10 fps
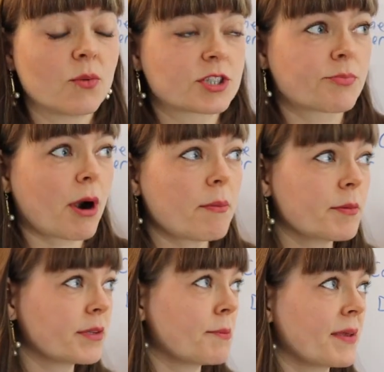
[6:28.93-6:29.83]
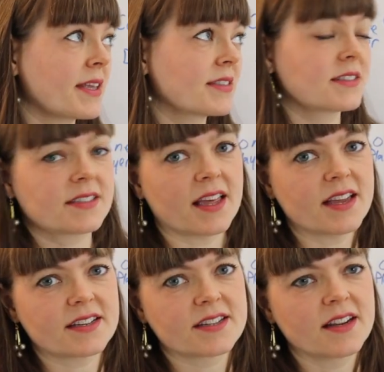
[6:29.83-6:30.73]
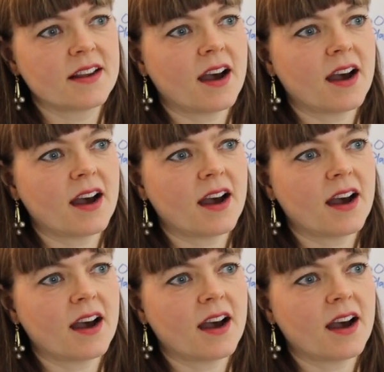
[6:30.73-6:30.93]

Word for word: which probably means that